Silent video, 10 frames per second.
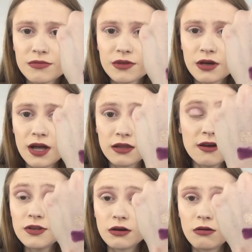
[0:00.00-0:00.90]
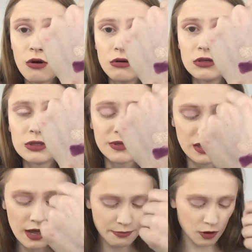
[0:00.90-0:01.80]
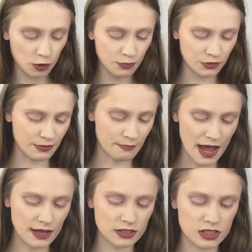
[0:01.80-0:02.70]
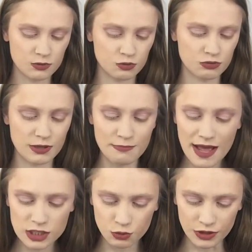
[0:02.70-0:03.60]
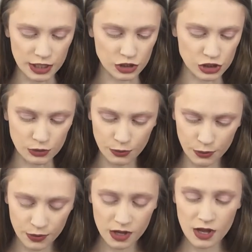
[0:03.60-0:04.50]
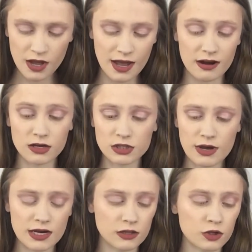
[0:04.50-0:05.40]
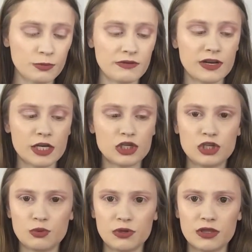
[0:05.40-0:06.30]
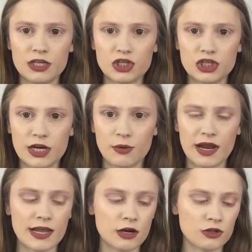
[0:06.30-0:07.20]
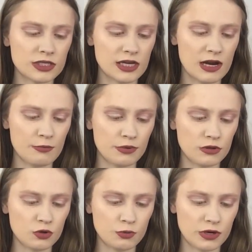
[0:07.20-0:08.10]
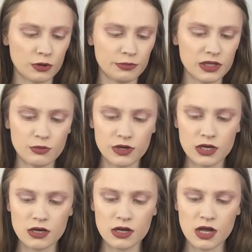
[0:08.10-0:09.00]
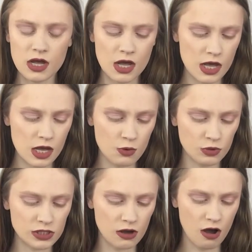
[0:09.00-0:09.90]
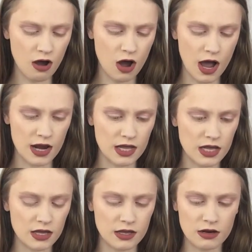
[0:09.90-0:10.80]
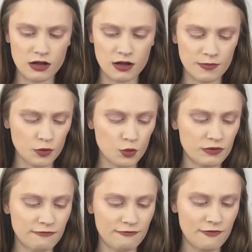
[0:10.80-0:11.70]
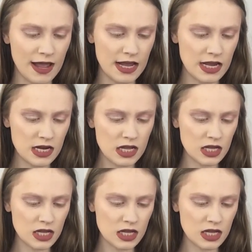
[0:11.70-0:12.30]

I love the gold, but that purple, the mattes were the issue. And I also had a little bit of an issue with this shade right here, this kind of blue purpley one. It was odd. It would fade,